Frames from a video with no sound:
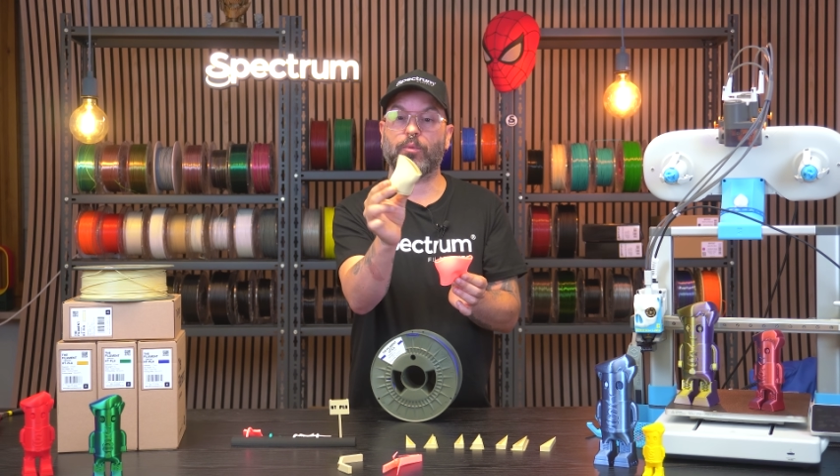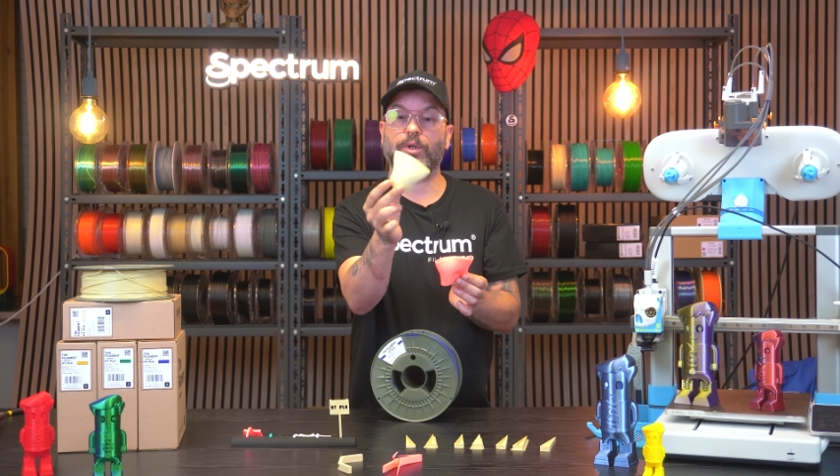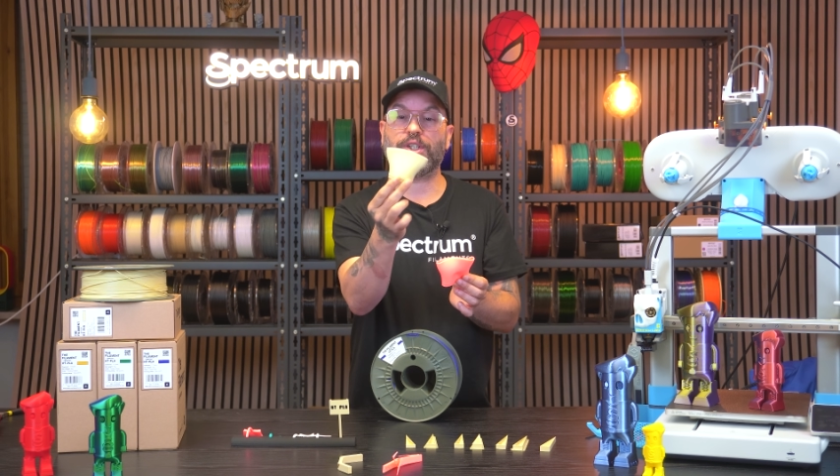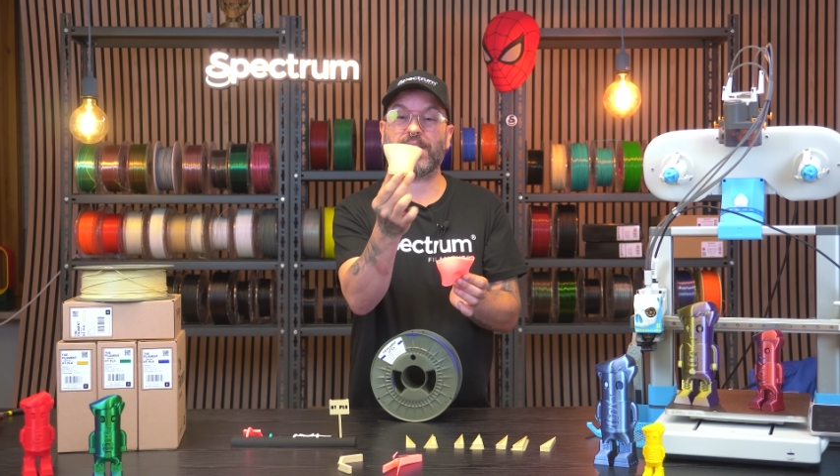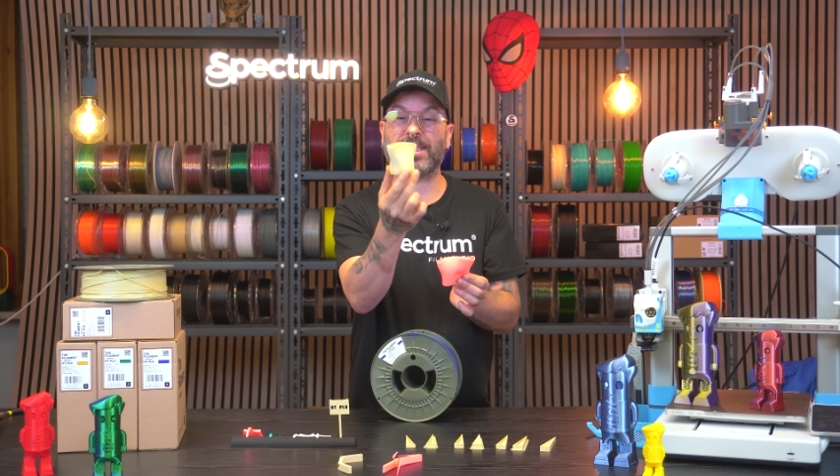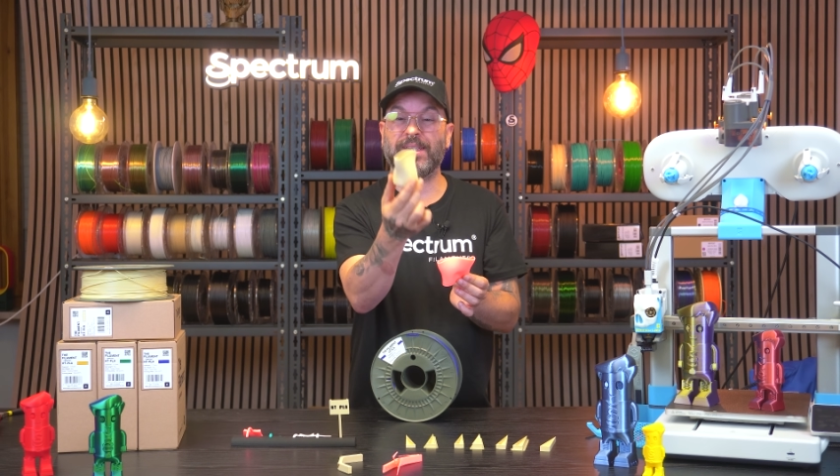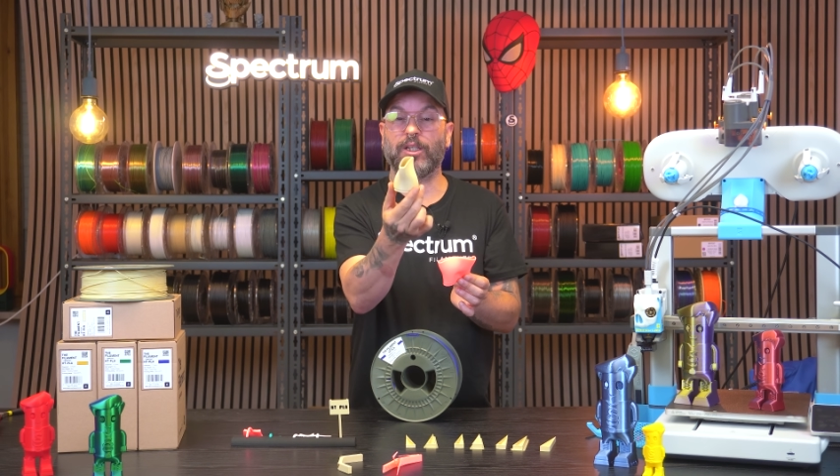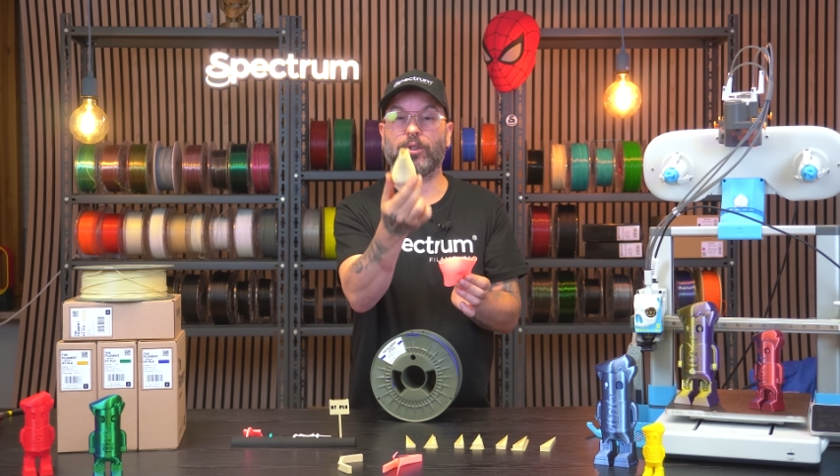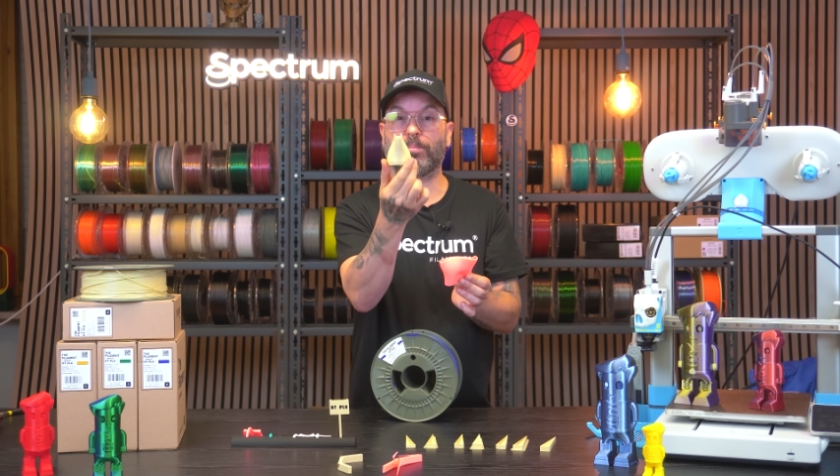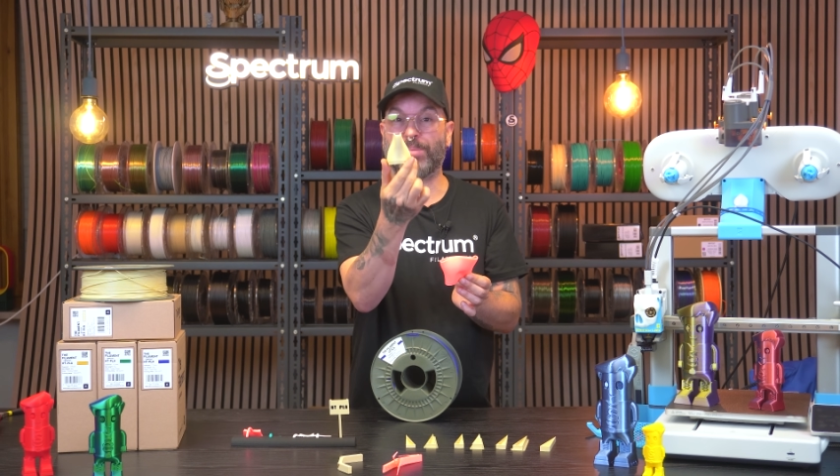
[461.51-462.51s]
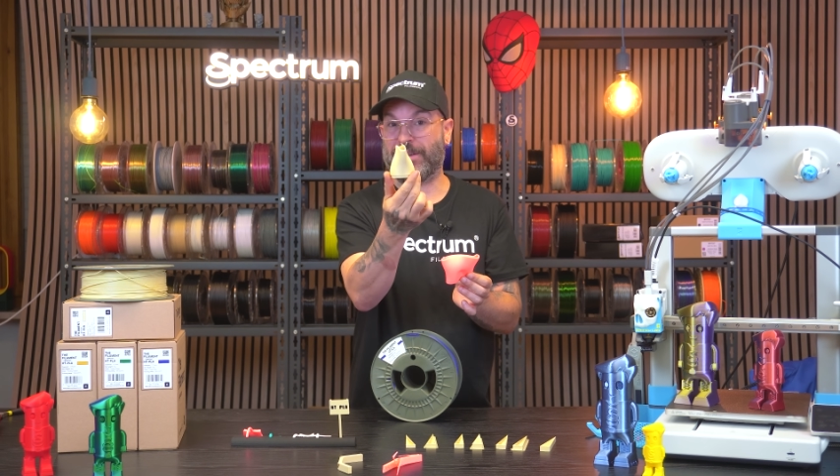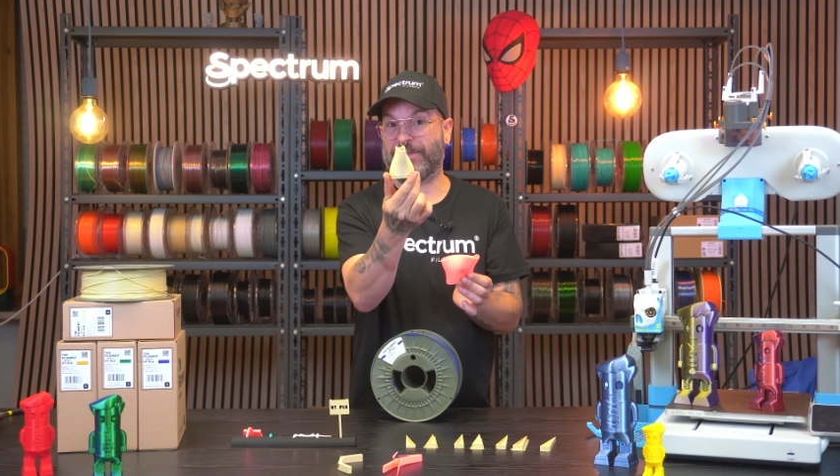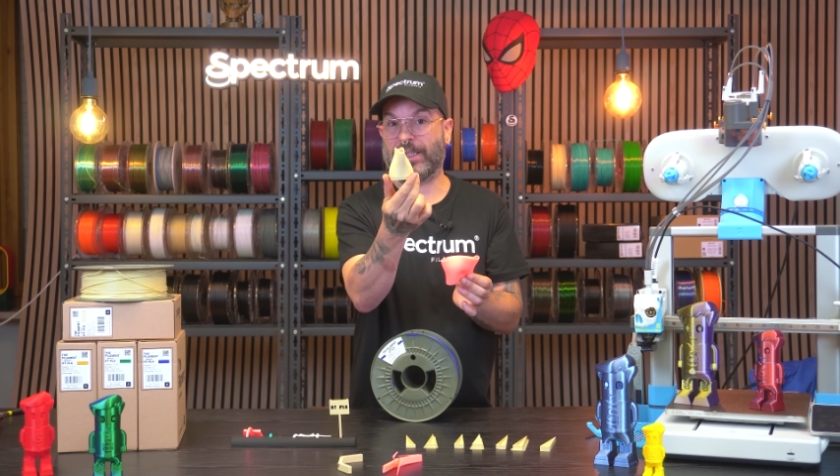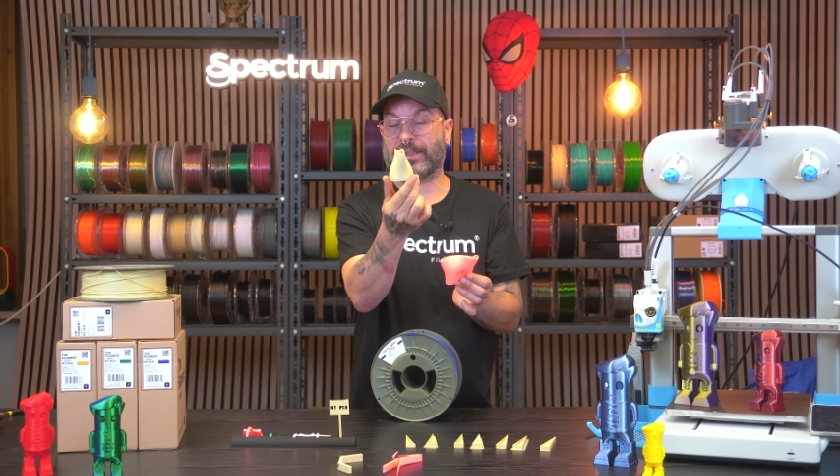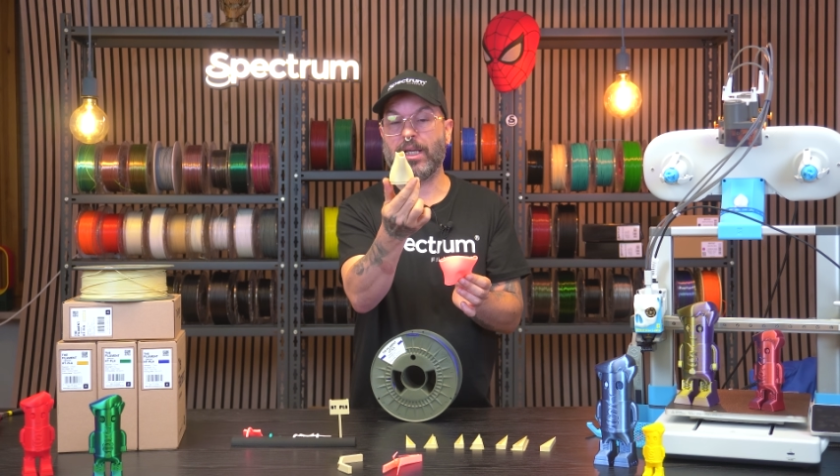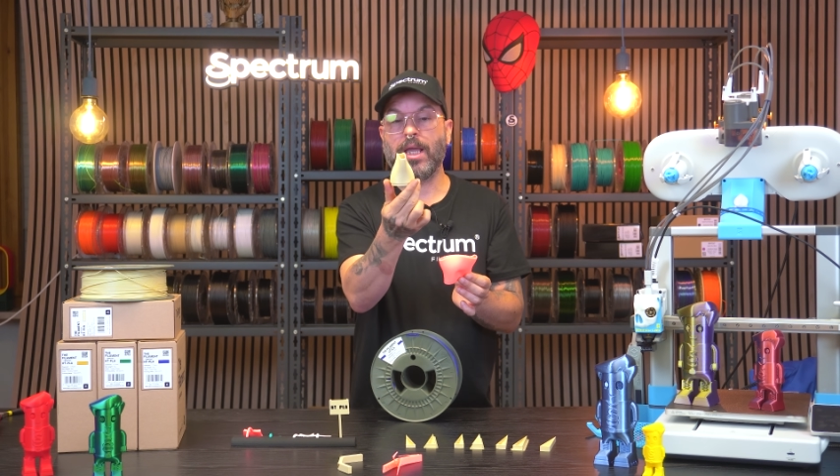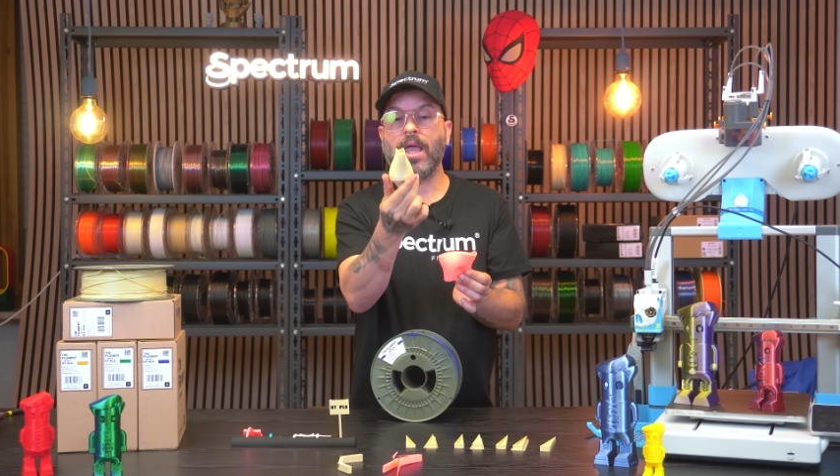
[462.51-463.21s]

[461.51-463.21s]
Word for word: which is still perfect